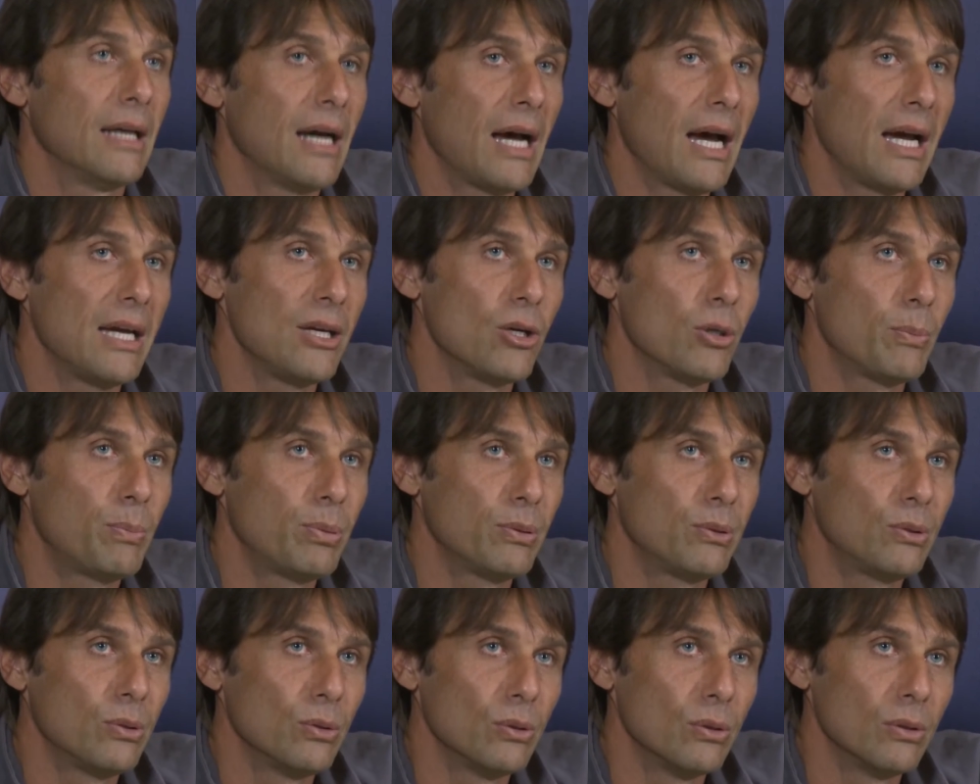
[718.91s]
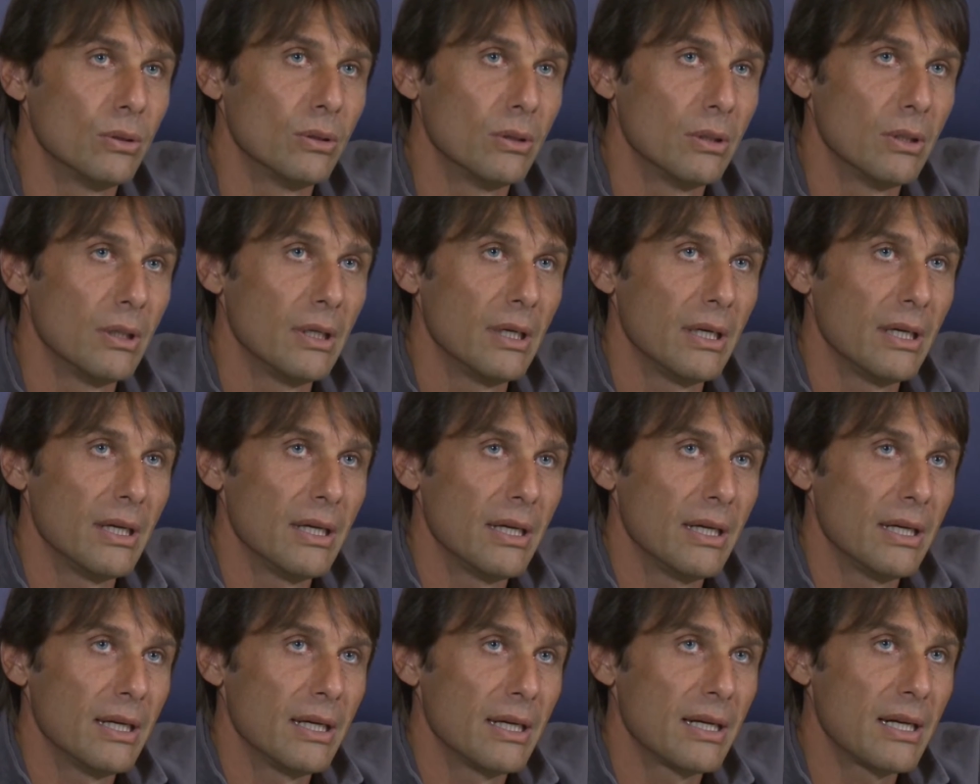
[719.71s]
I hope to
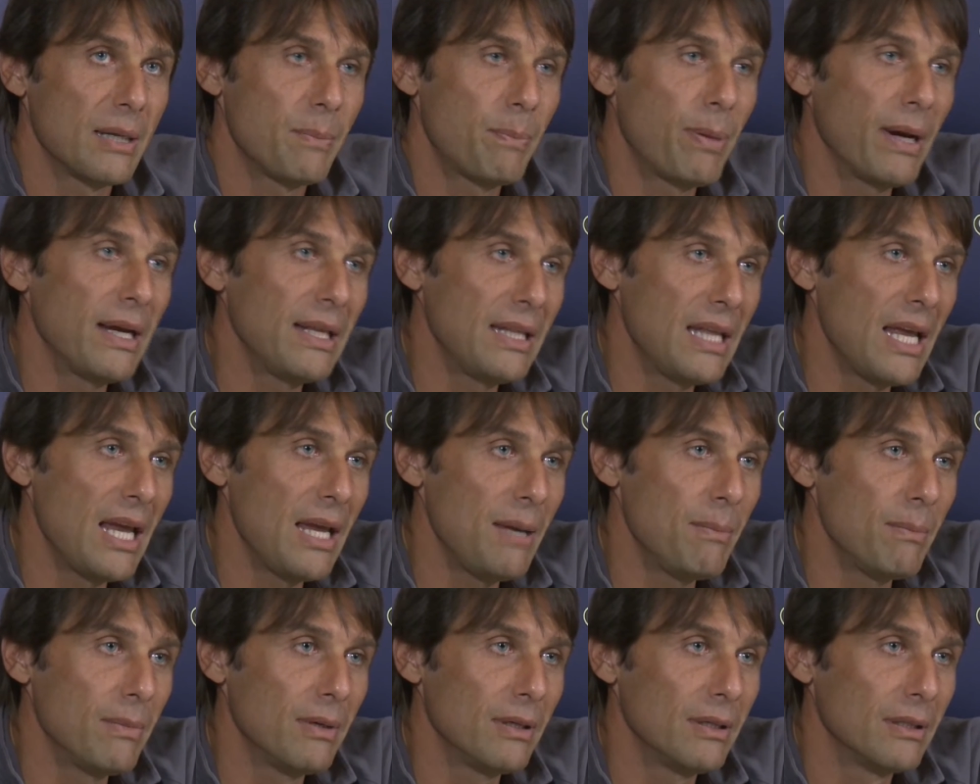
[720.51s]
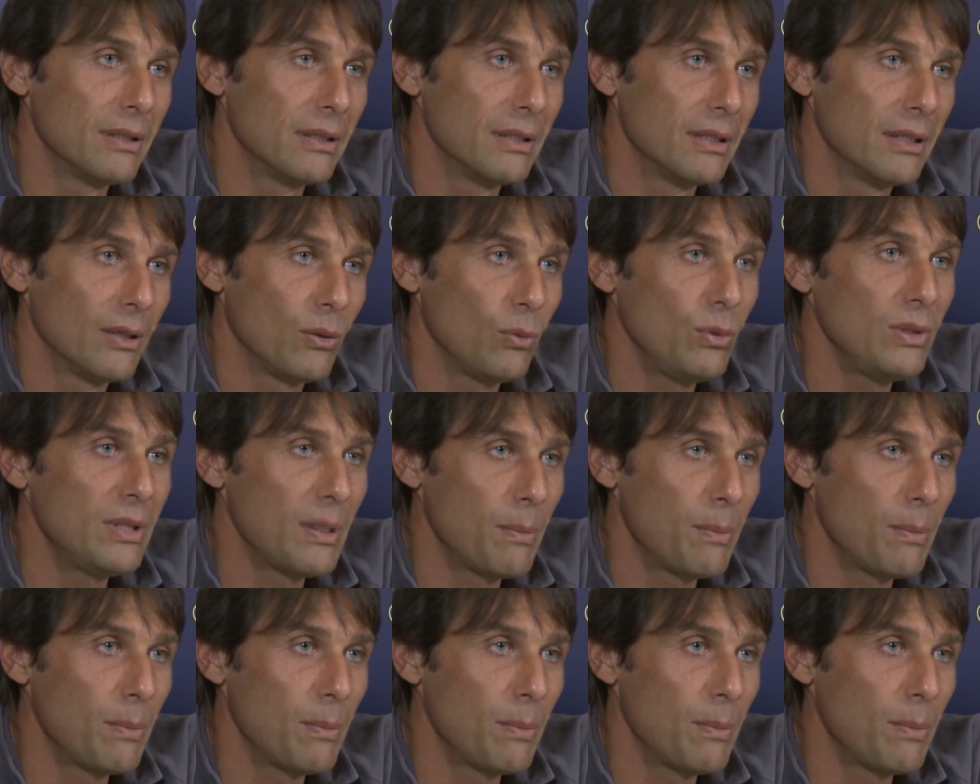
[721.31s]
repay them with